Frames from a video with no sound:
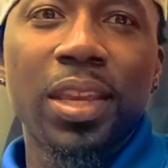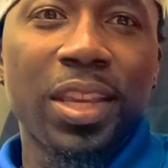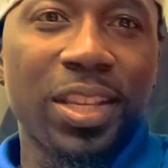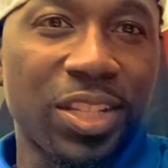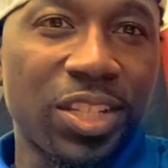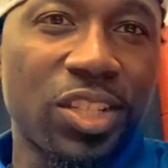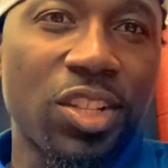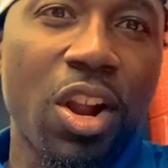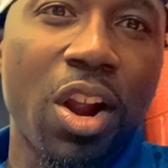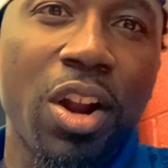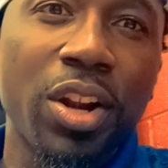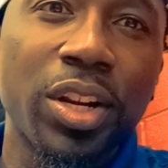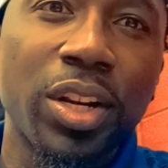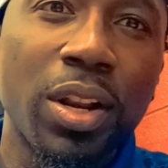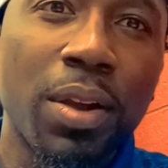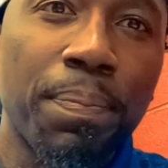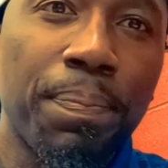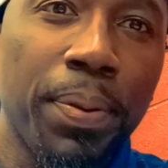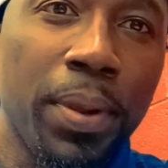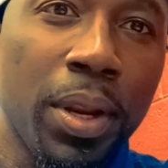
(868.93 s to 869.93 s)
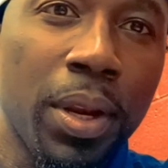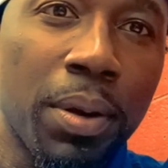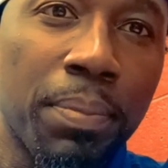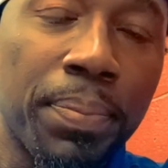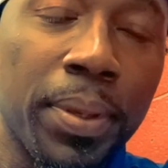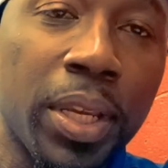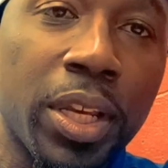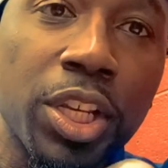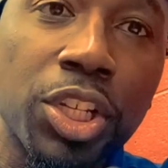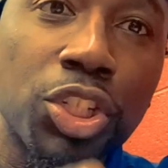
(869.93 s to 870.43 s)
It started up here
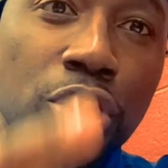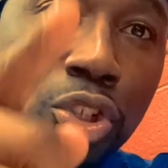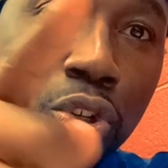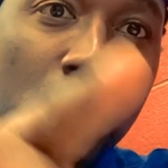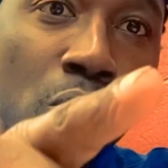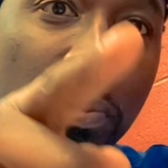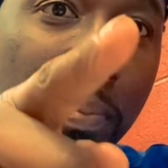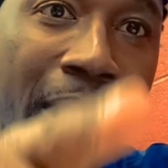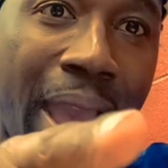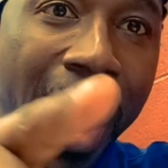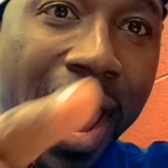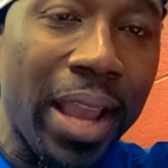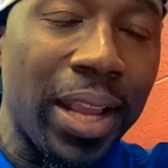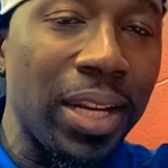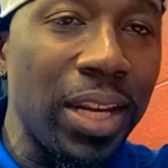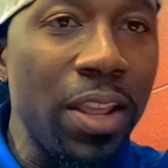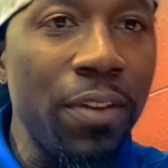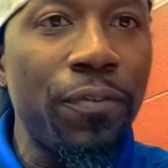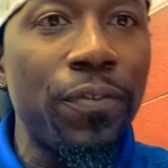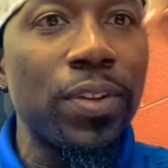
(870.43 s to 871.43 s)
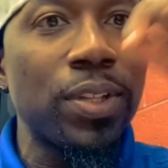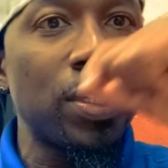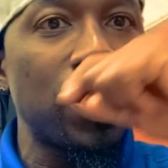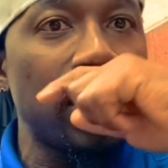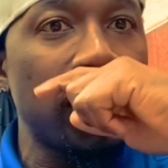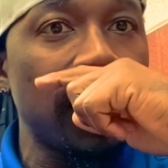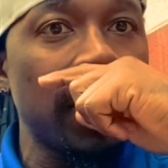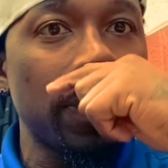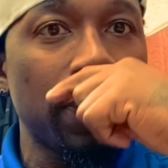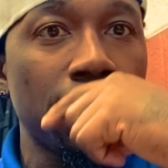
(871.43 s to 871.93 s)
because you magnificent.